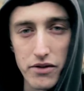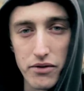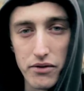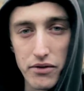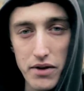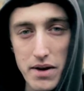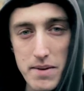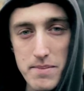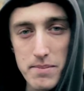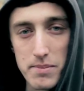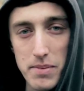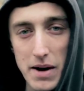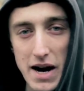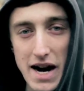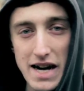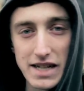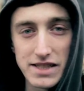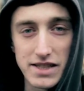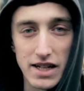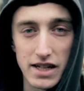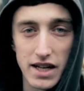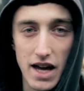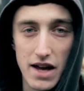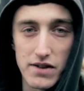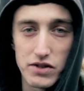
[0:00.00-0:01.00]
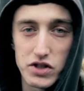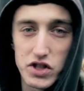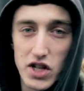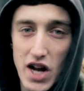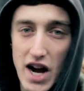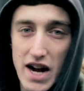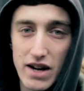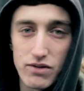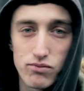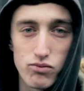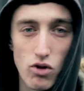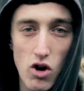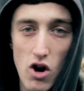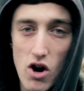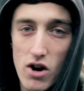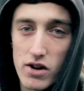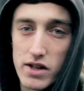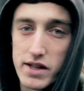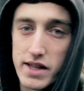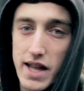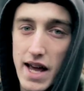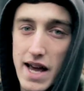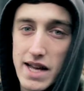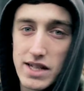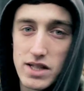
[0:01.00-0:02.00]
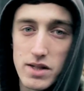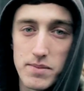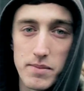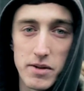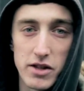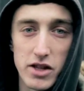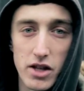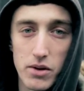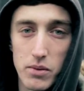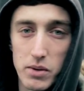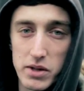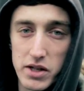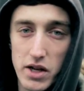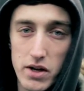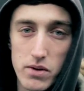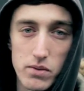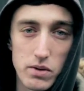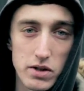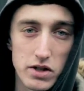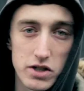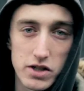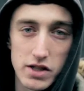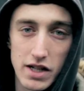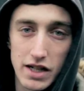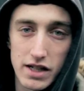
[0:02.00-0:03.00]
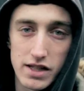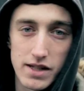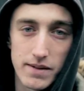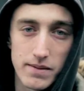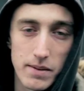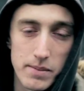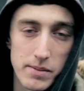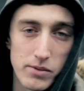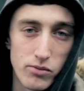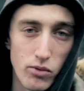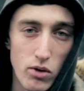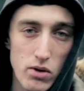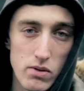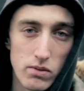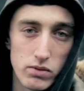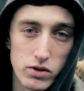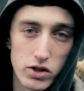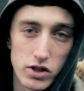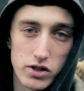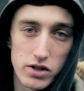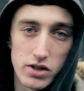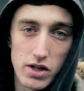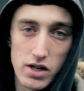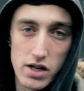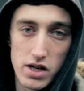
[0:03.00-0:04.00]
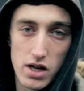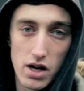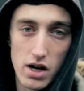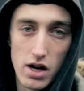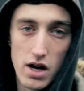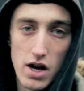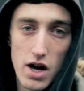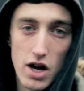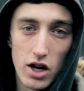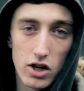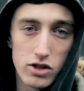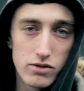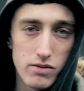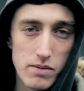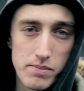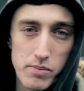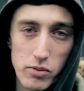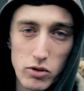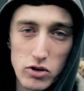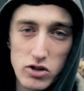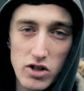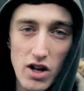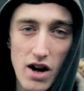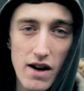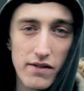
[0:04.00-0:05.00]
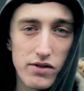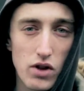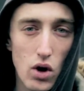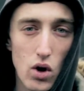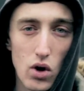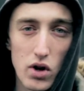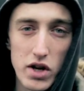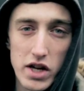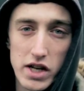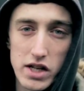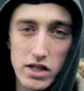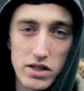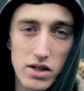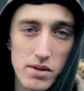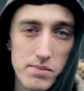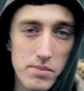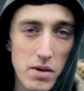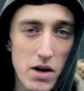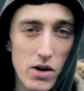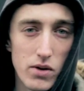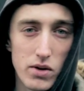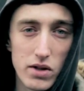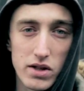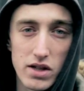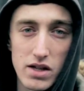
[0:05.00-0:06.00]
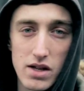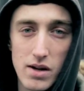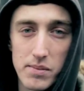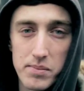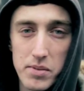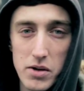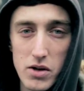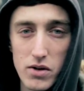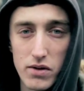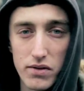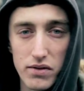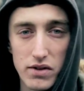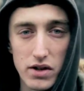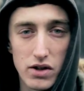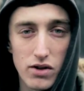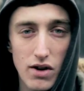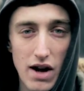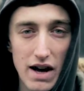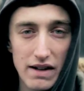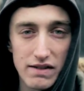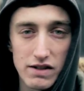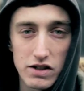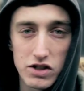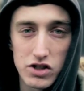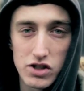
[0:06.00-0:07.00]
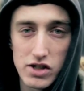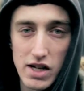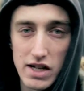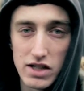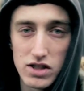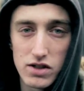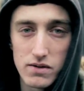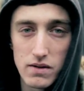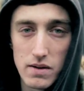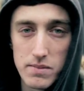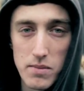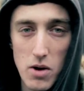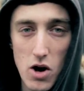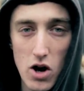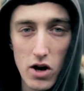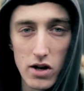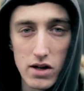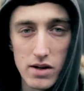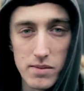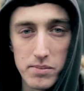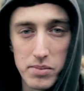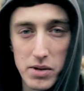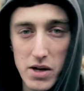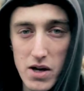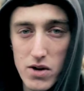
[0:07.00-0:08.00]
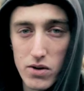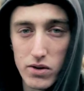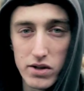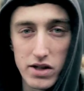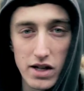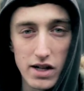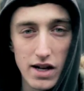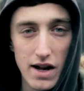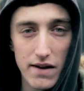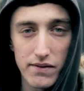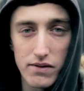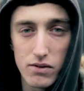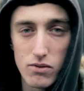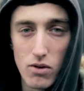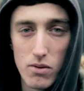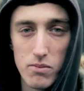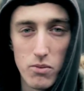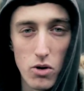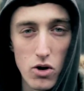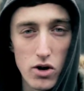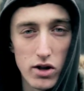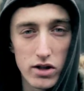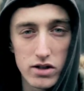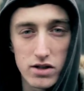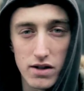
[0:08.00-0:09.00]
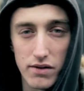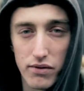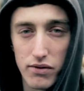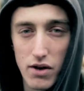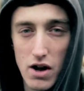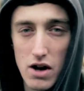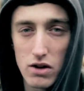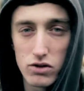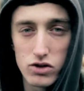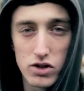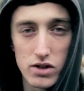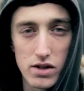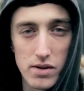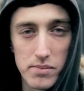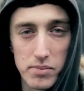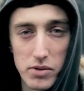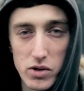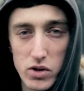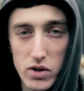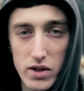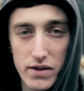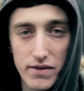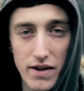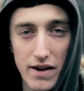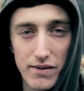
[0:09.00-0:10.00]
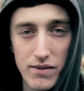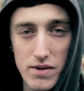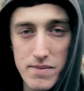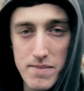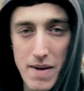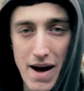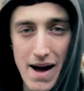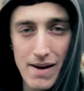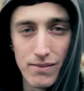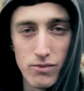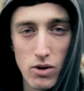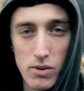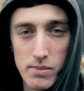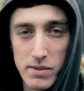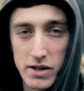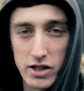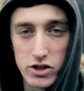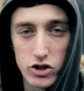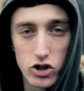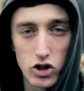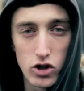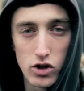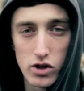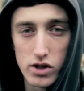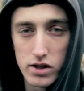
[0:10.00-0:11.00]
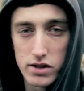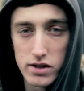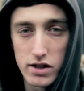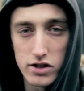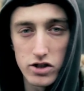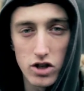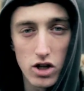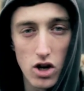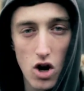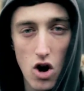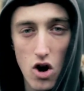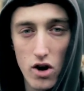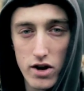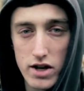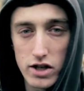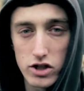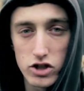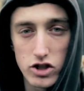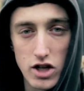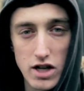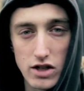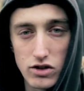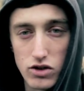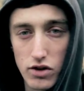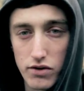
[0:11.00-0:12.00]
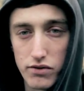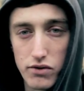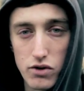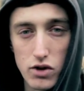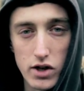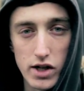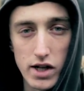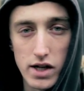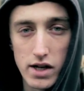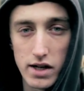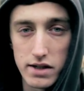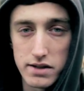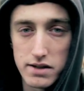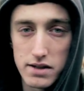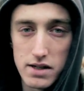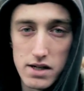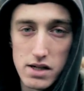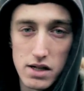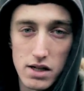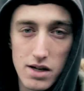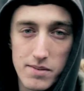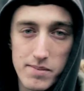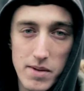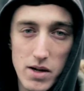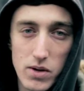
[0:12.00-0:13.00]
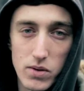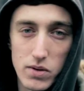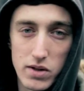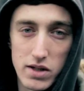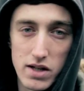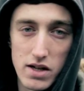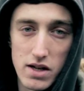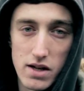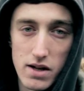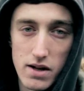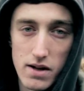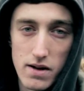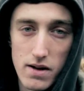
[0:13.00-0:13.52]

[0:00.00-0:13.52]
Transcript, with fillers: of Finn Bars that gave stark roar and testament to a unison that can never be ruined, you see. As we buzzed off the high of this immunity, a beautifully crafted sense of immortal impunity left the room wilds to flow through the blood of every man, woman and child in this glorious gentrified inner city community.